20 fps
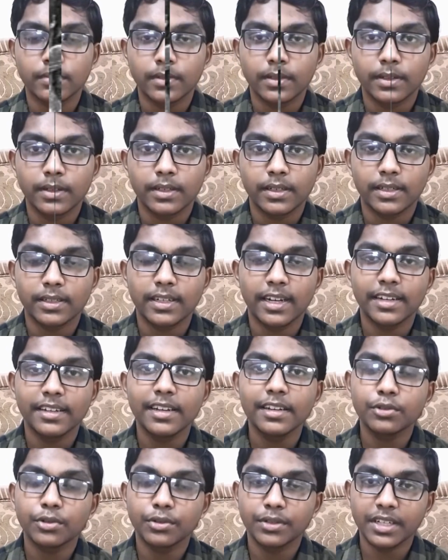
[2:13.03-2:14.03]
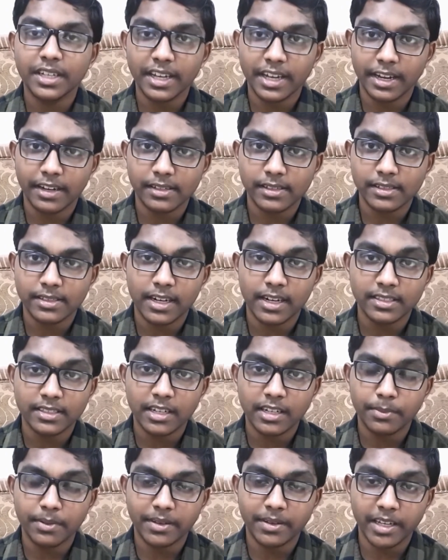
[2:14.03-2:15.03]
In 1928,
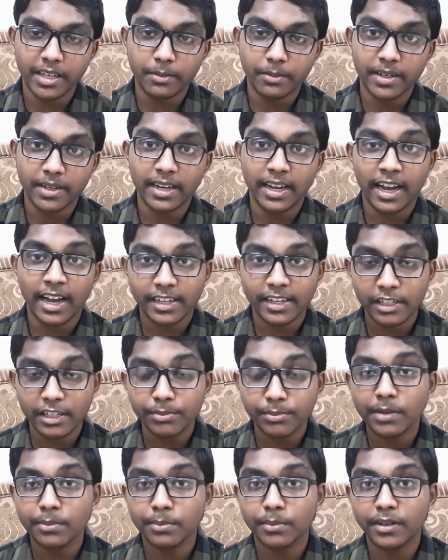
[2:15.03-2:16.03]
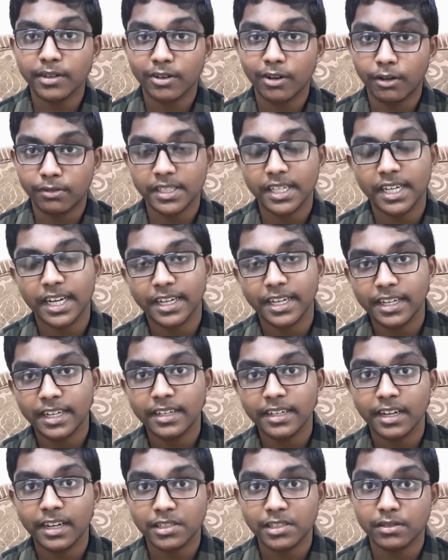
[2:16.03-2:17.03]
Sastri became an active member of the Indian
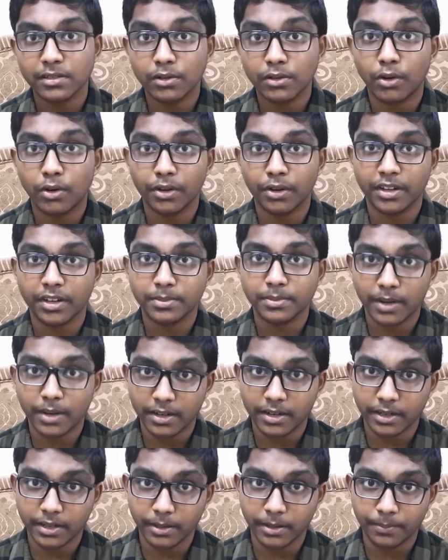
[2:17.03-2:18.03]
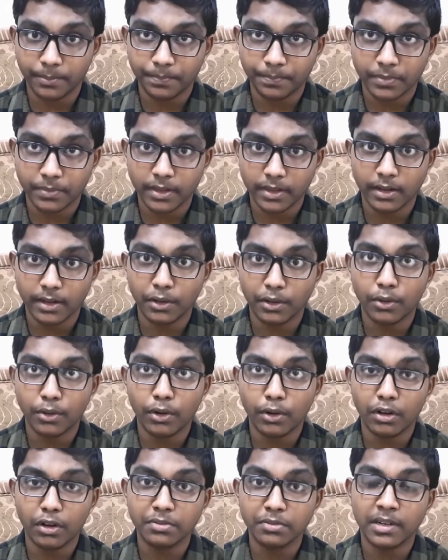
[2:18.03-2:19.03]
National Congress Party at the
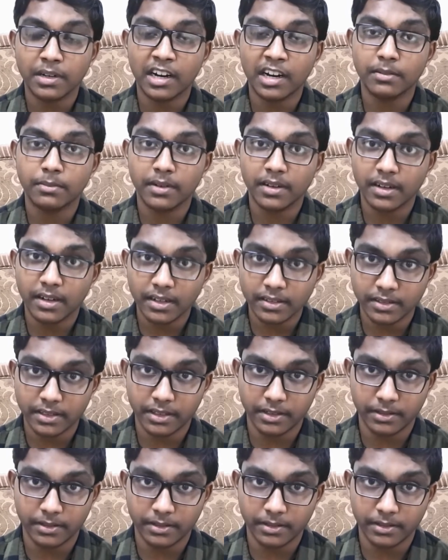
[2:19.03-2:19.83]
call of Mahatma Gandhi.